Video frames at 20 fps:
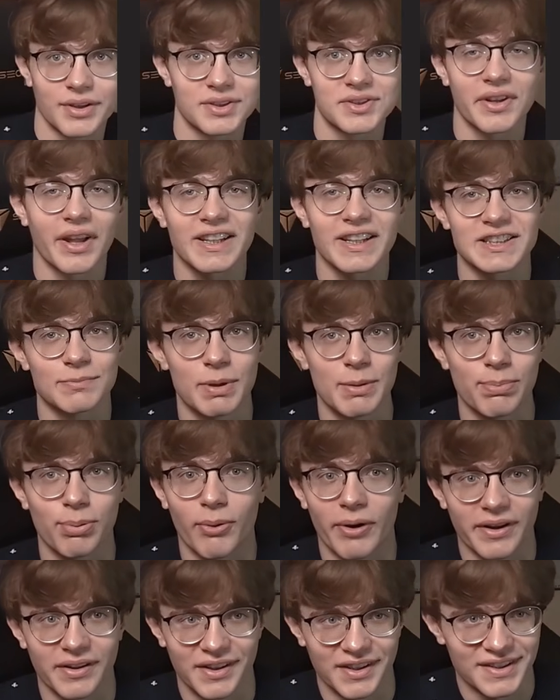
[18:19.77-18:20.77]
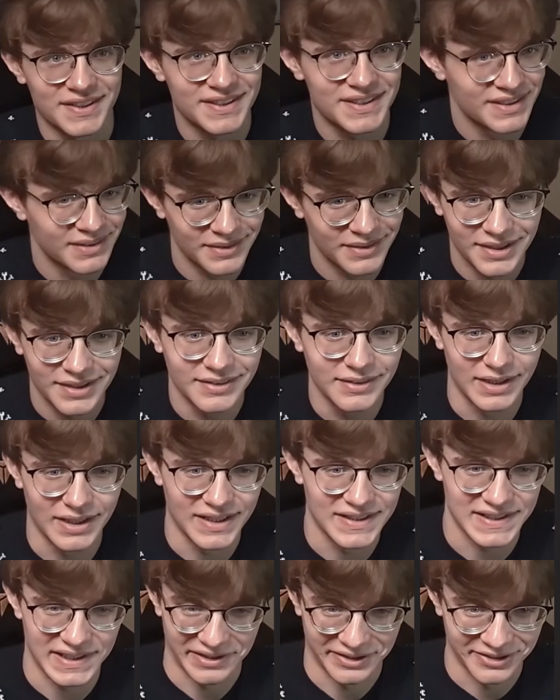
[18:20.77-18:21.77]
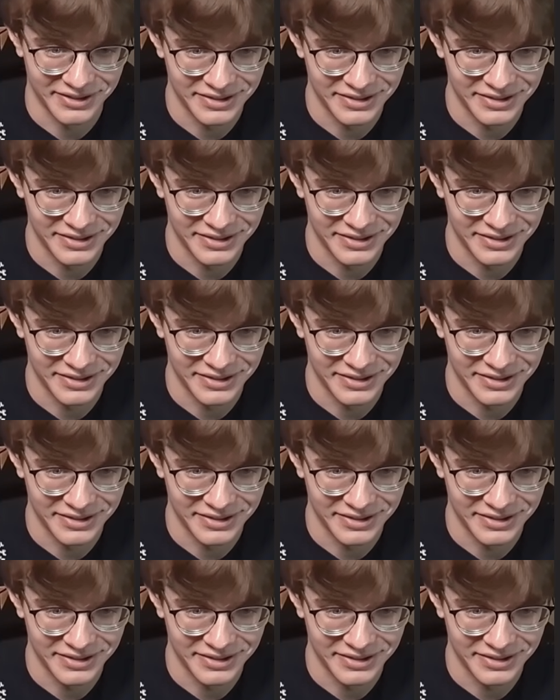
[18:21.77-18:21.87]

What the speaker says: that's a bit pointless. D tier.